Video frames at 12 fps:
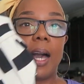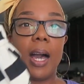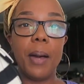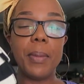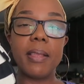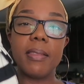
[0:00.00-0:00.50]

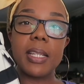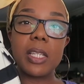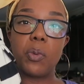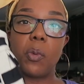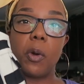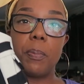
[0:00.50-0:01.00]
Um, and
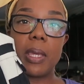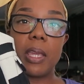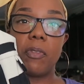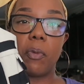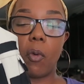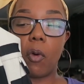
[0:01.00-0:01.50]
this one will
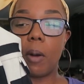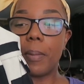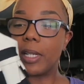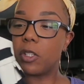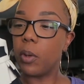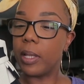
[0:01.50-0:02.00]
be for
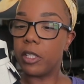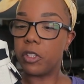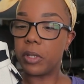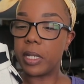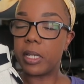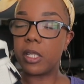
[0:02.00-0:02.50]
my
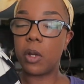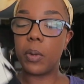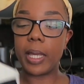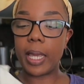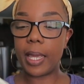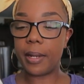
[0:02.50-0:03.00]
toiletries. So
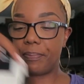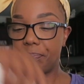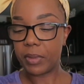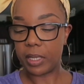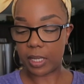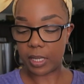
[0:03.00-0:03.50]

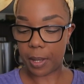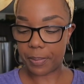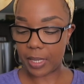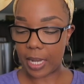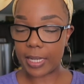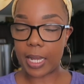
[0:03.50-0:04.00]
again, this is
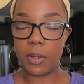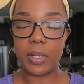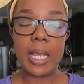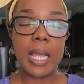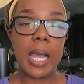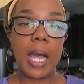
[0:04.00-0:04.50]
upside down.